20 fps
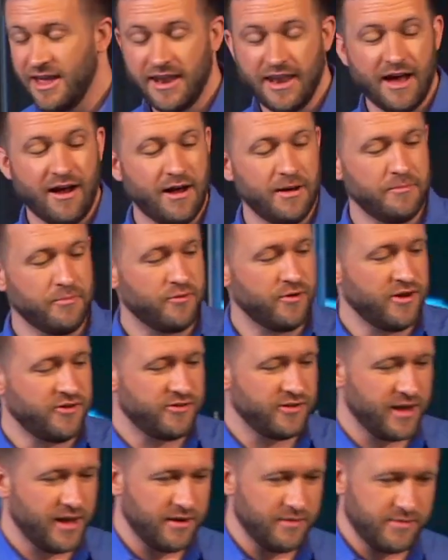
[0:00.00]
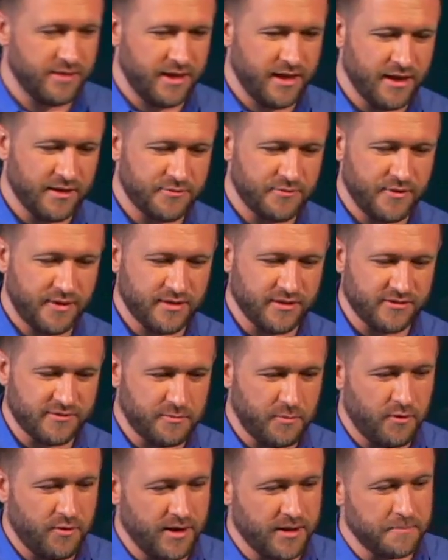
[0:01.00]
Now, I'm preaching out of the ESV this
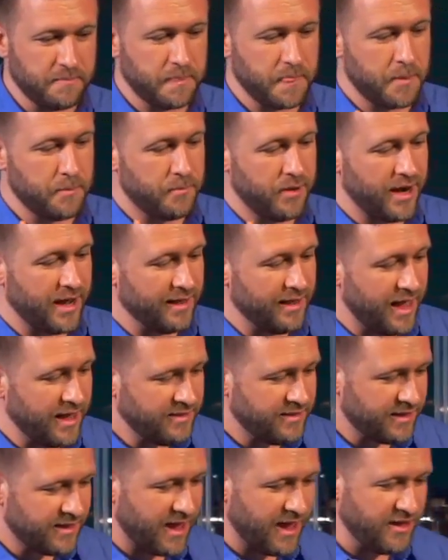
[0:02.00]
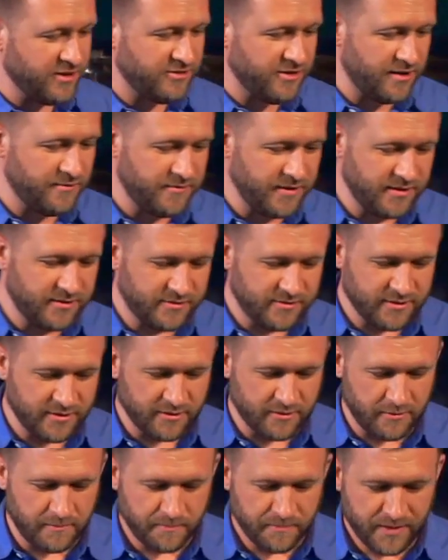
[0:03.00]
morning, but I like the KJV
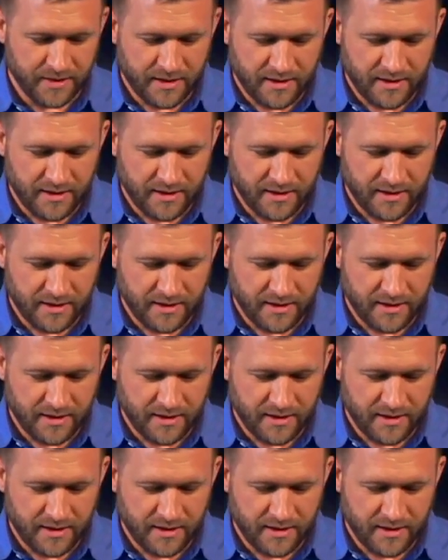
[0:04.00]
still.